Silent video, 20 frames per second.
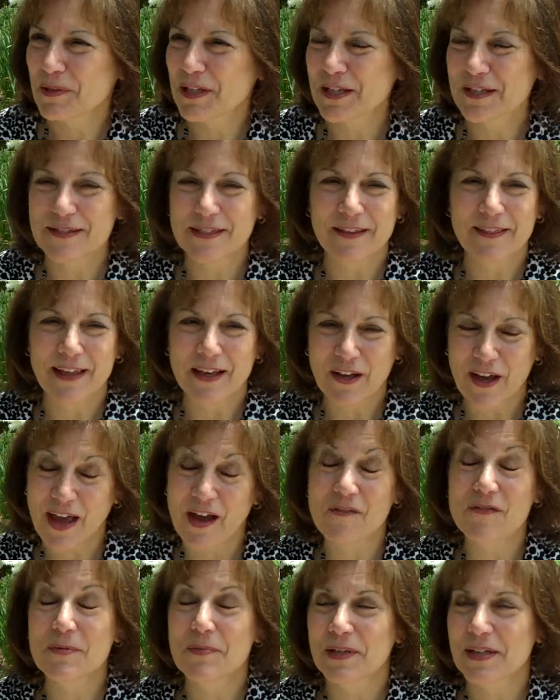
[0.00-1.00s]
because I think
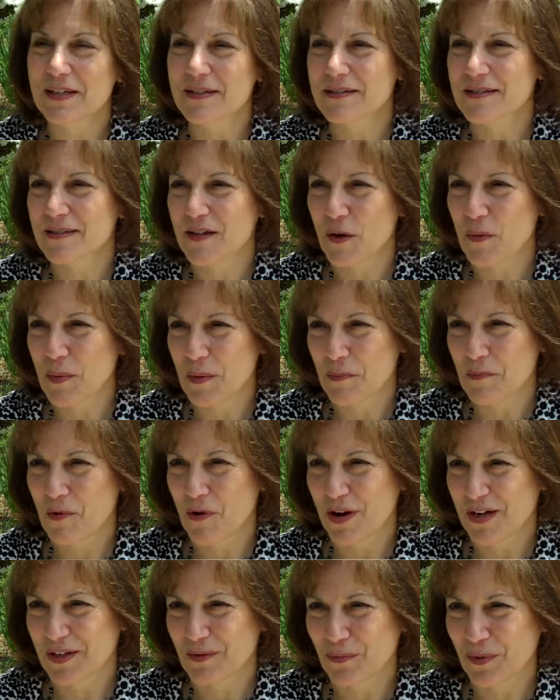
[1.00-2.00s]
everybody is so
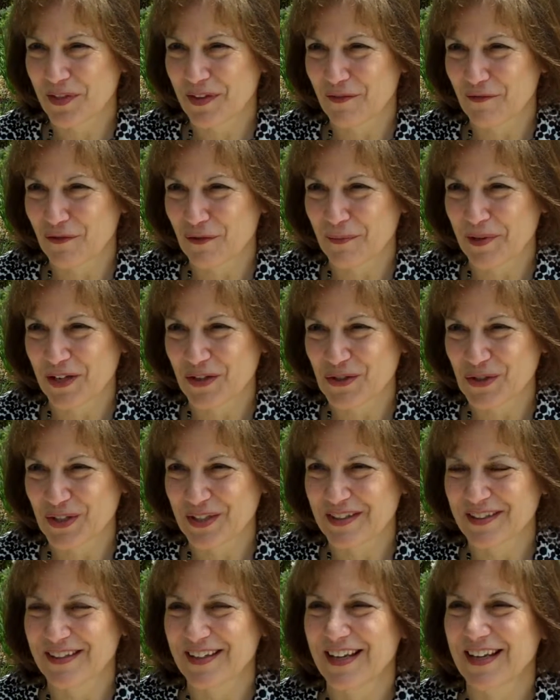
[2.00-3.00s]
bombarded with
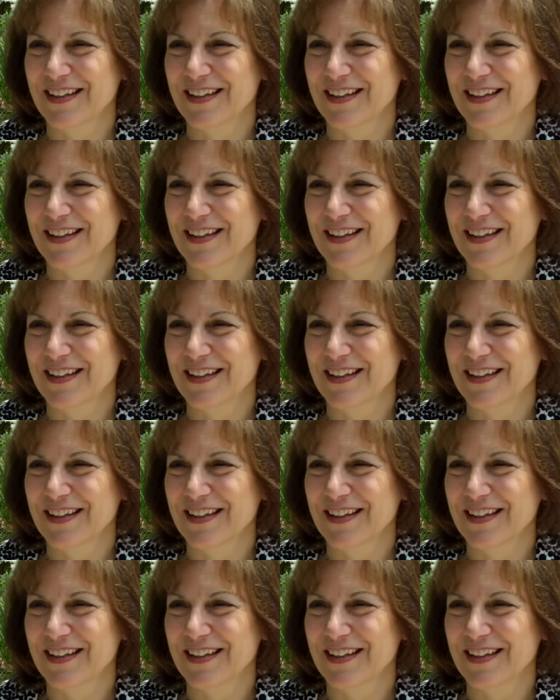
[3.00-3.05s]
information,